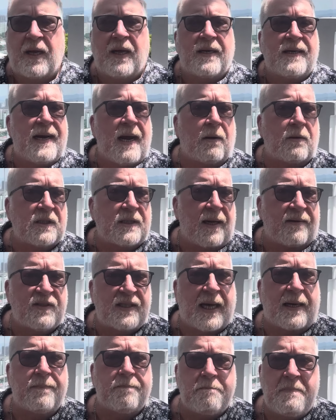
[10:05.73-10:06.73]
Now, as I've
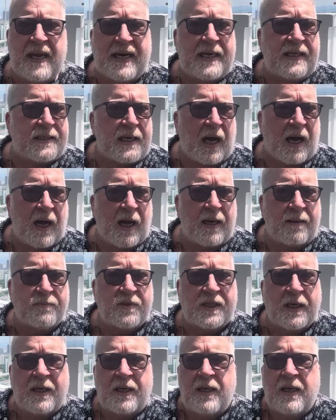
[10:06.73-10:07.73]
said many times,
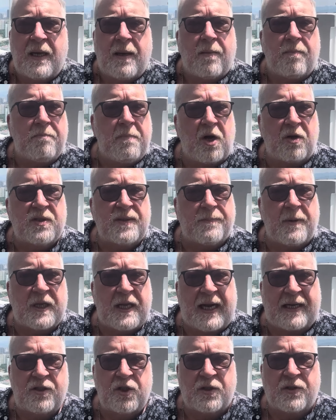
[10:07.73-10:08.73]
most
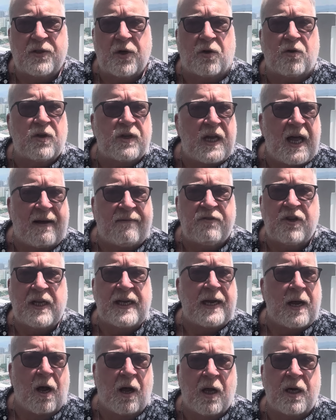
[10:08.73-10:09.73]
Malaysians are
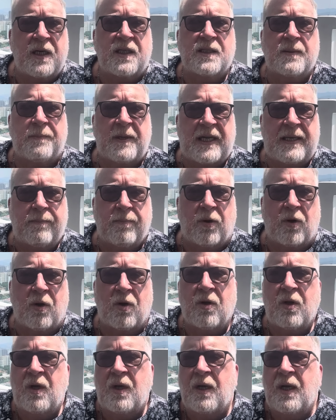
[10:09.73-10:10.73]
lovely, honest people,
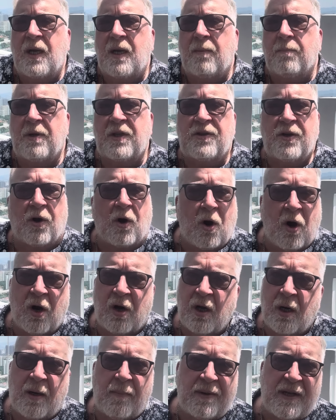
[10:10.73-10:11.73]
but there are
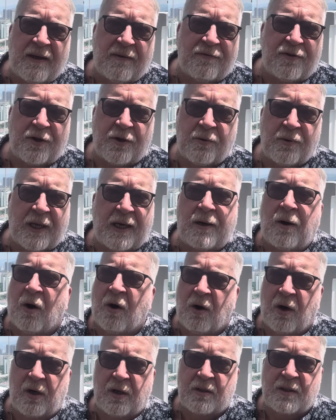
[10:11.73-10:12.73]
going to be a few that
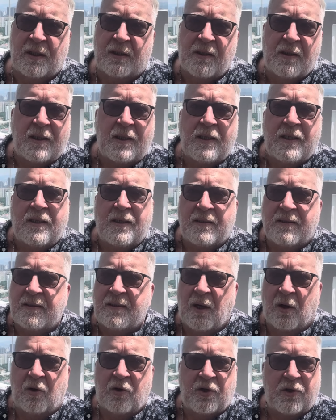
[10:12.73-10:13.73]
aren't.
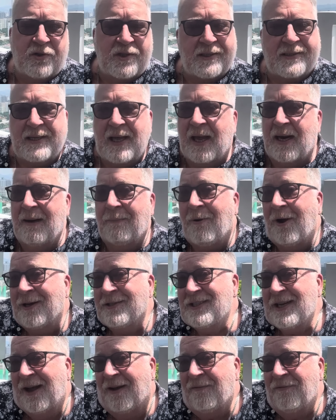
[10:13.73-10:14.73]
So you just got to
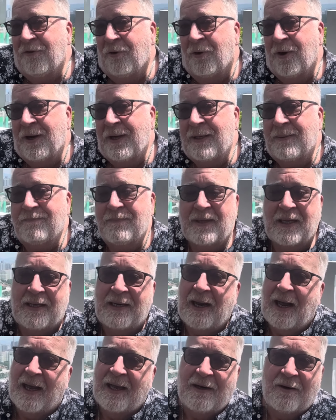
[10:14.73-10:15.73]
watch out for it. And
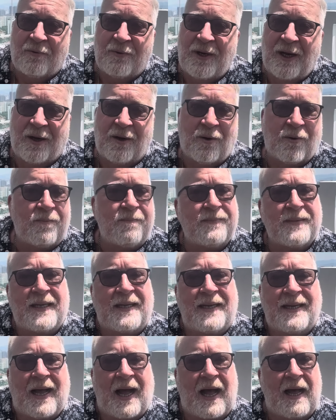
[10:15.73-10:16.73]
I don't know.
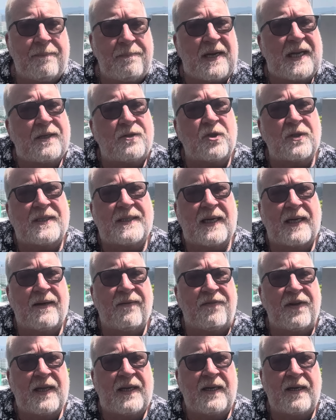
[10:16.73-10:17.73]
I'd be interested
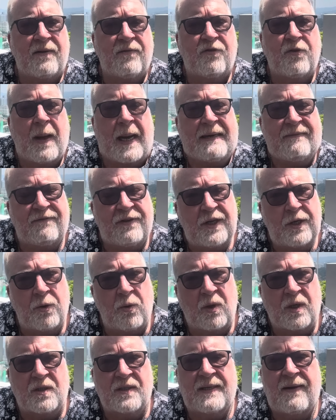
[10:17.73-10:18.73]
if any of my
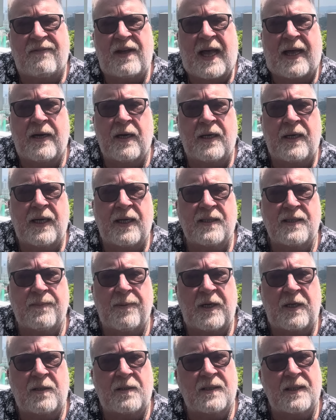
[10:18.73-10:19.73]
viewers have had any
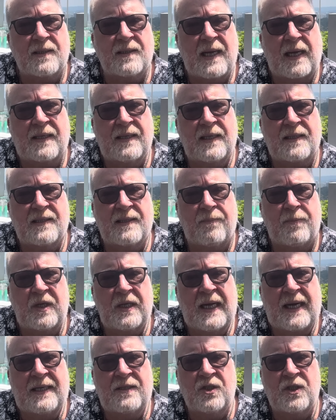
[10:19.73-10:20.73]
experiences like this in
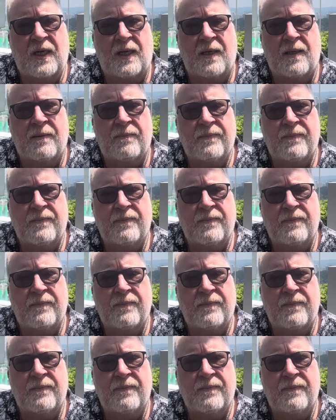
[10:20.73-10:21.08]
Malaysia.